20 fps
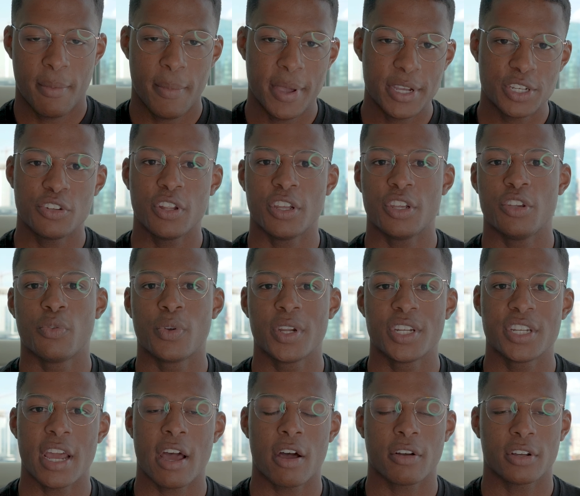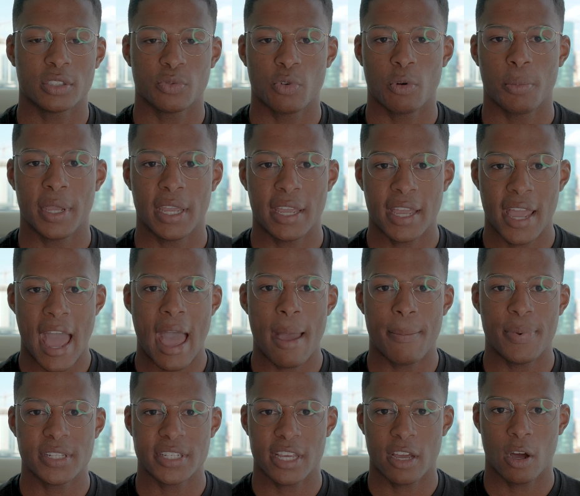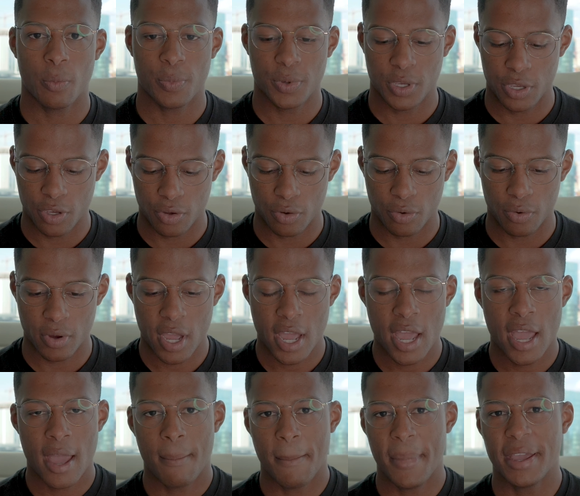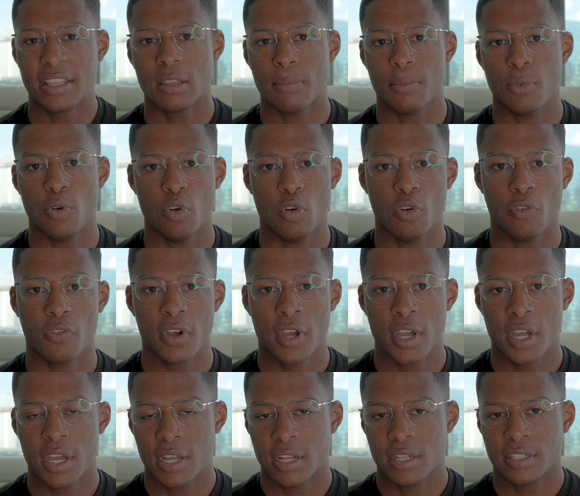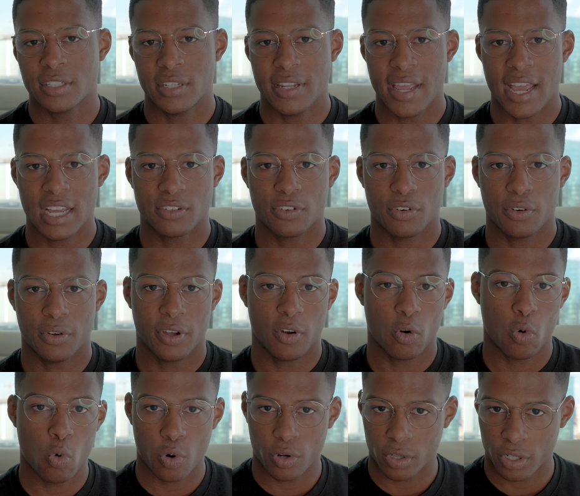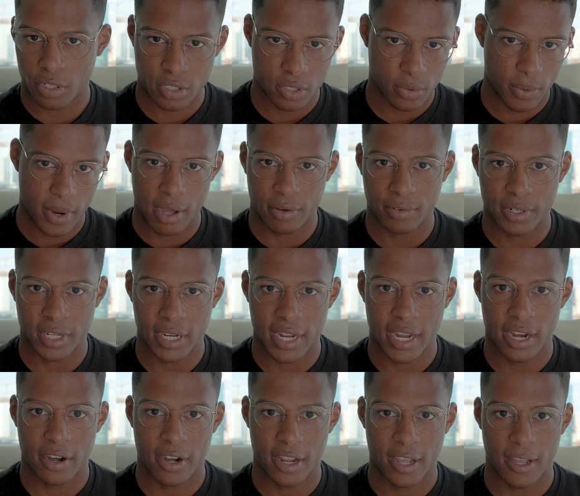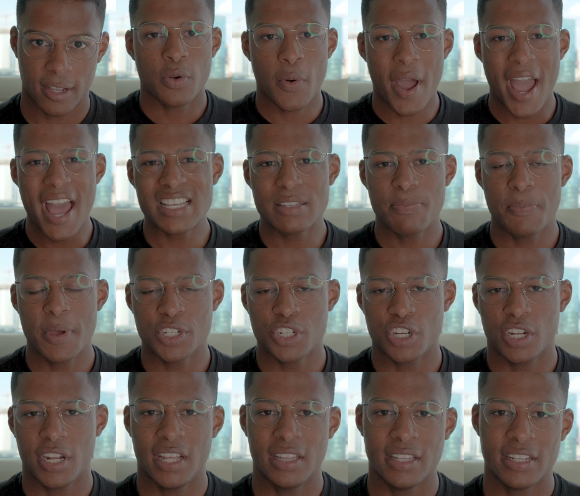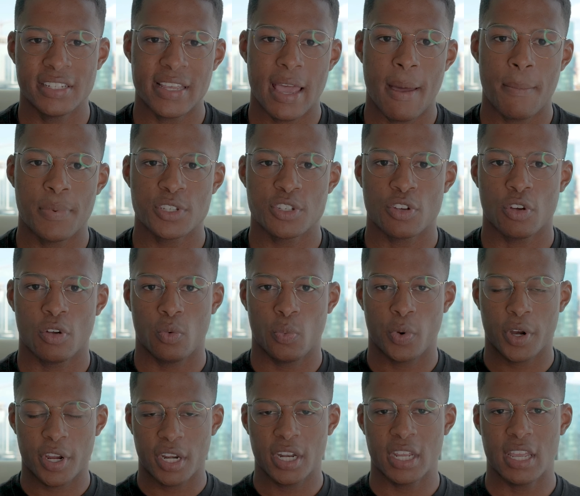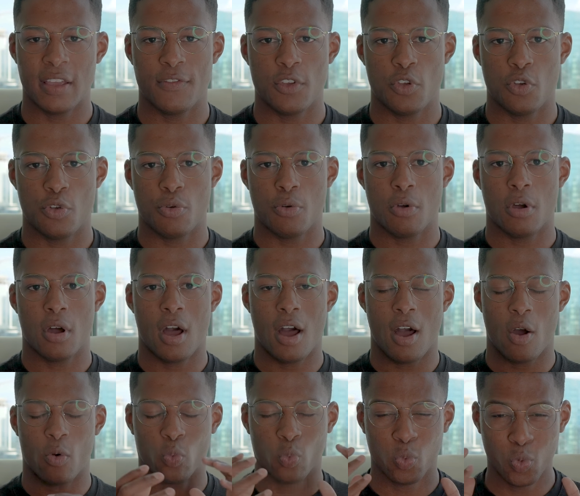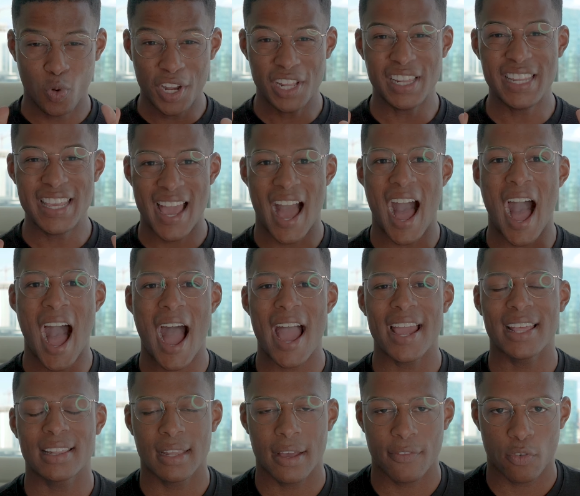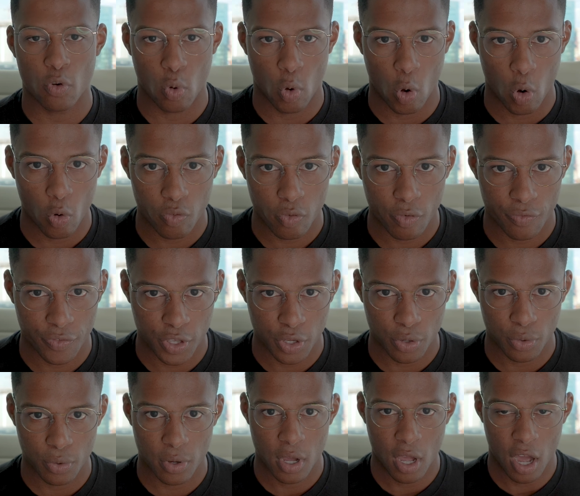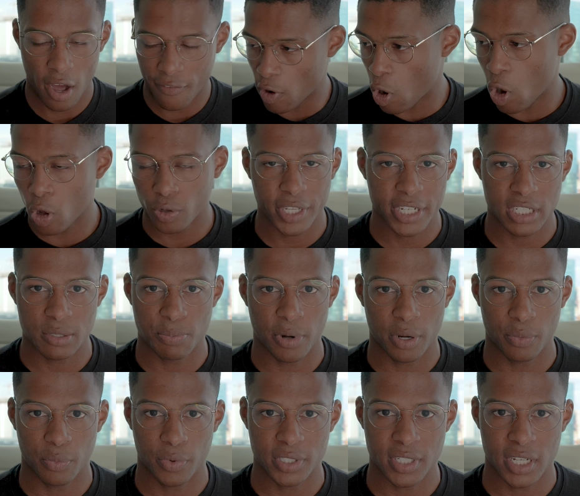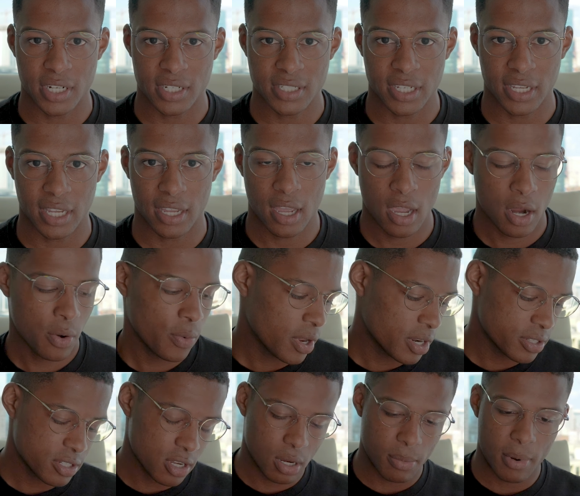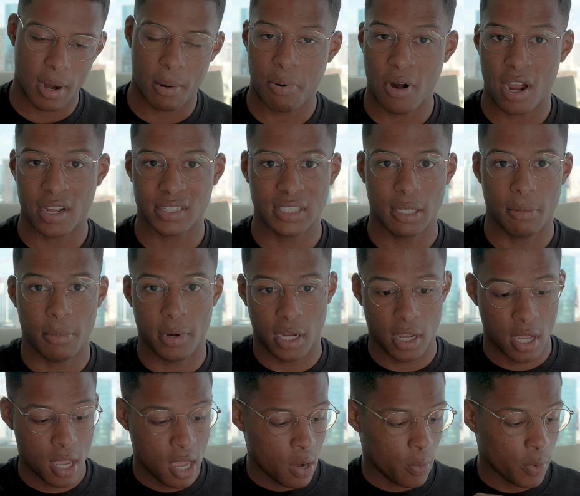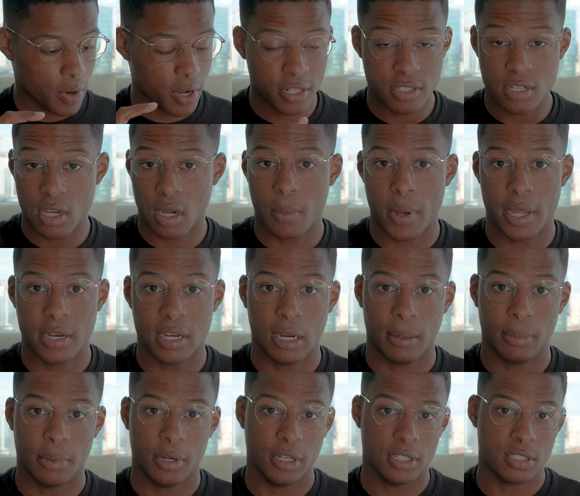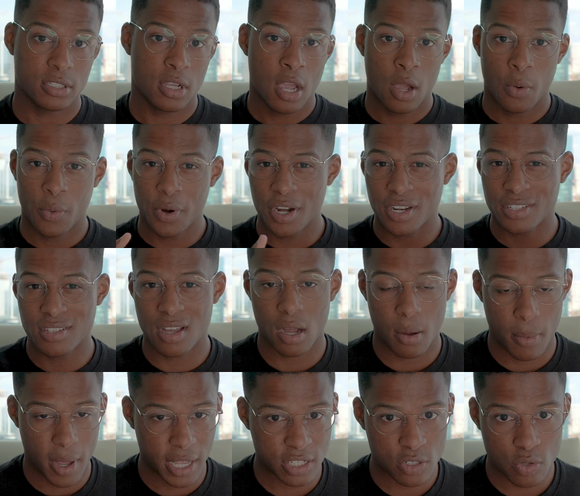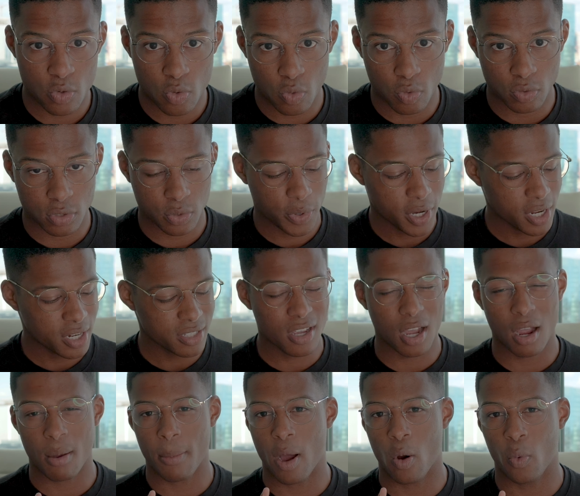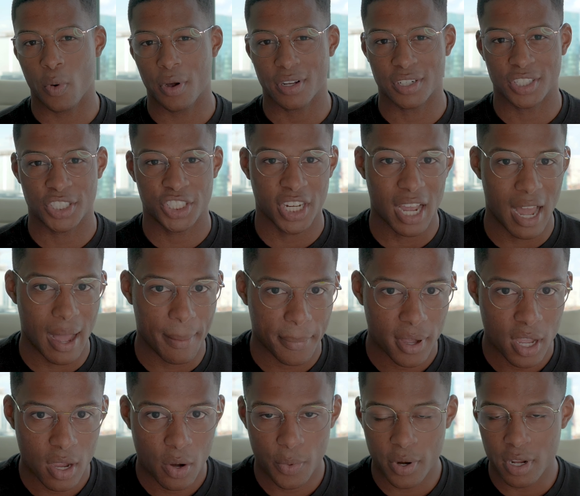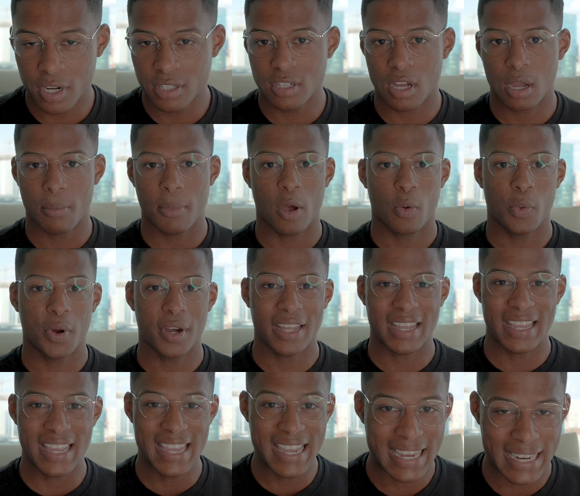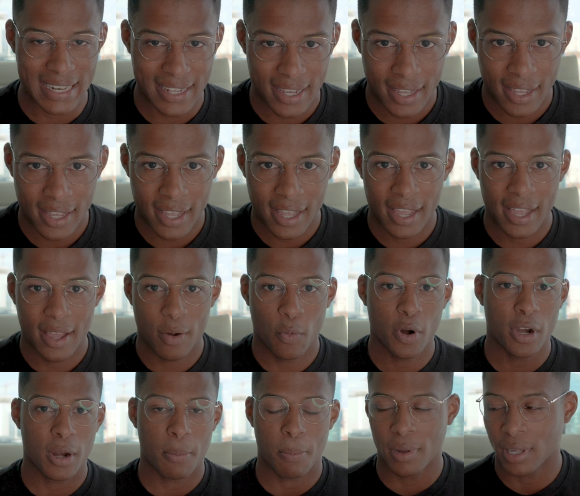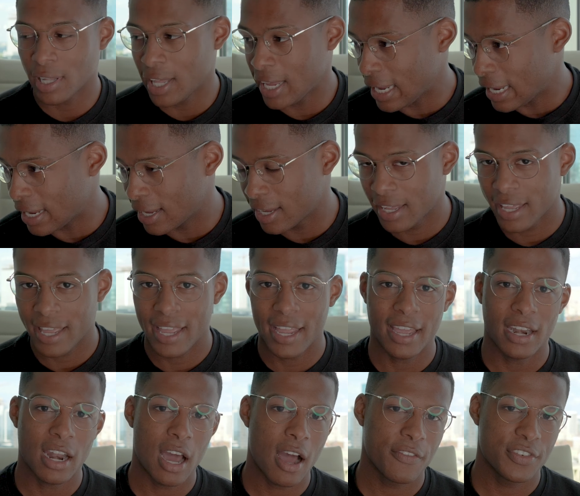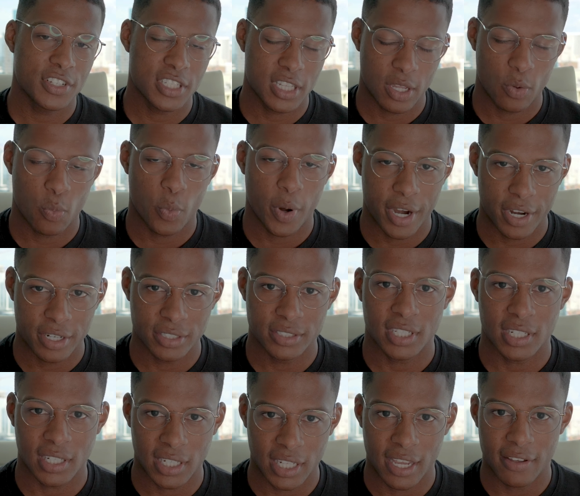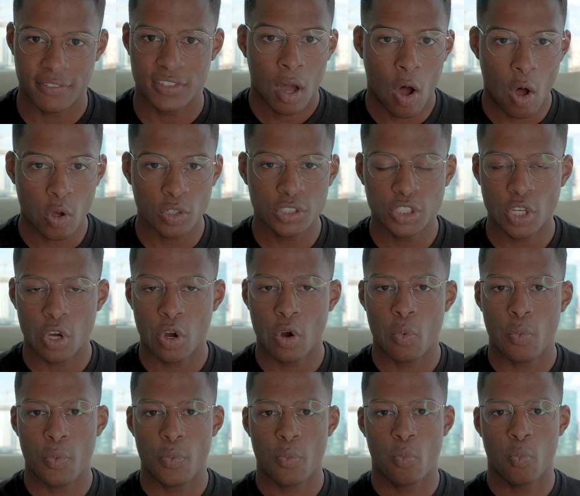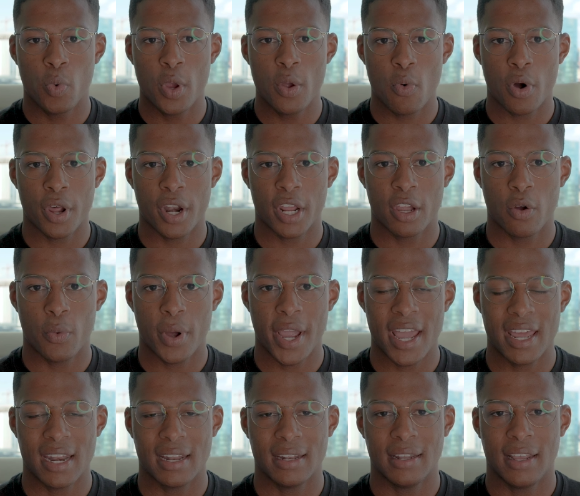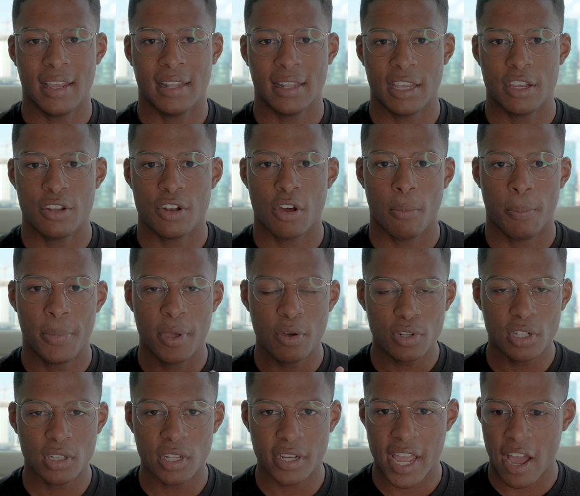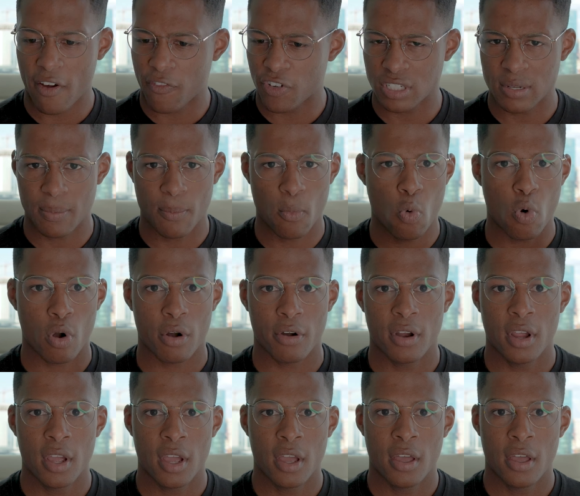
Make sure that you reach out because we'll be happy to help you make the move to Nashville or the surrounding area. So as mentioned in this episode, we're gonna give you a really high level overview of all things Brentwood, Tennessee. We're gonna talk about proximity. We're gonna talk about neighborhoods. We're gonna talk about schools. We're gonna talk about where to shop. We're gonna talk about where to eat, where to play, and obviously where to live. Also, we wanna go ahead and, and let you know, be on the lookout for some more